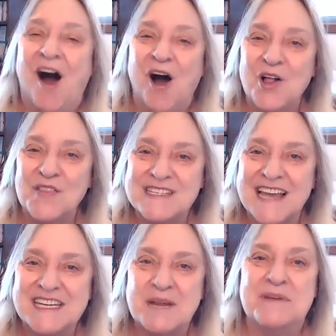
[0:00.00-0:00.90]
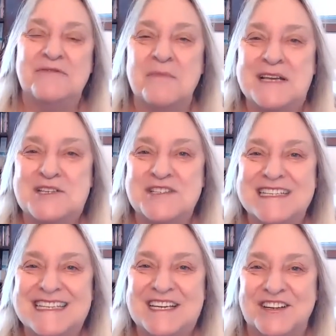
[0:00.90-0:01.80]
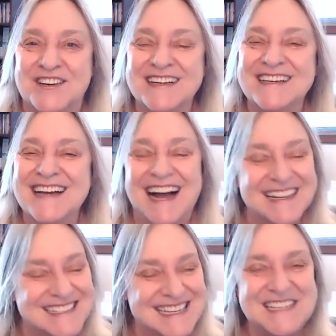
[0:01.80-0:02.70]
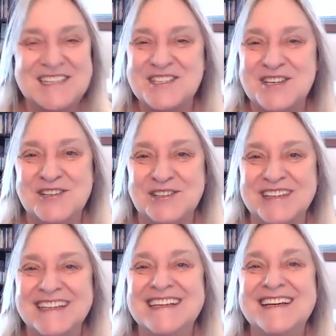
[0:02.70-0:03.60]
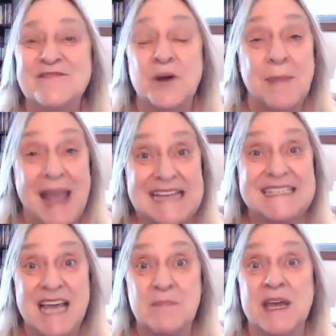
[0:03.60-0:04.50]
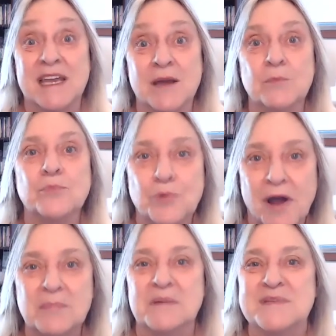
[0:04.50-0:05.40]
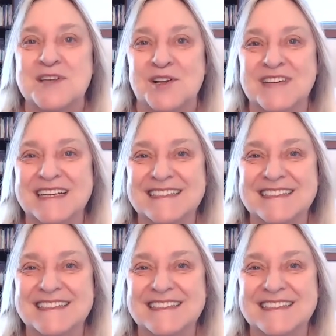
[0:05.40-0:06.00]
All the sign-up information is here. I'll see you soon for pandemic problem solving.